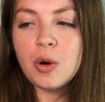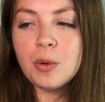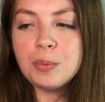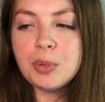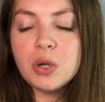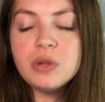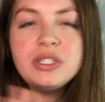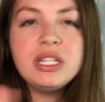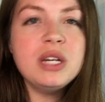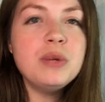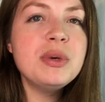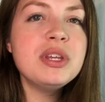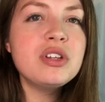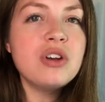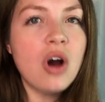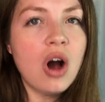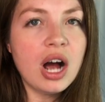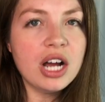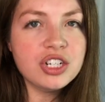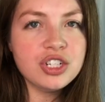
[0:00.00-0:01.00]
proceed with
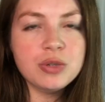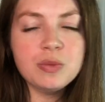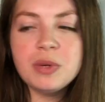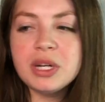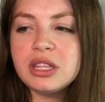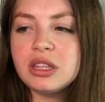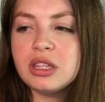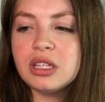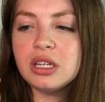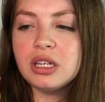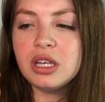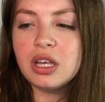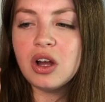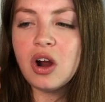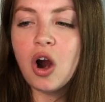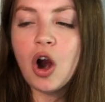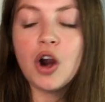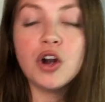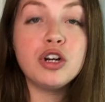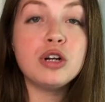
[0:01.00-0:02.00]
caution with the
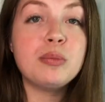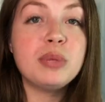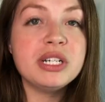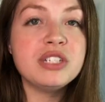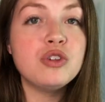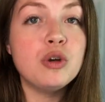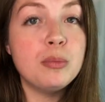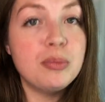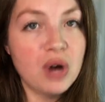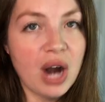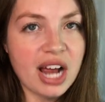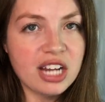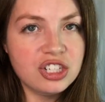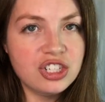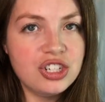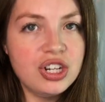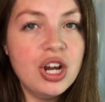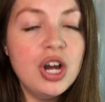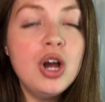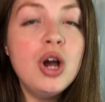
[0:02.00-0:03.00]
harder bristle
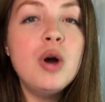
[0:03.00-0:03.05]
brush.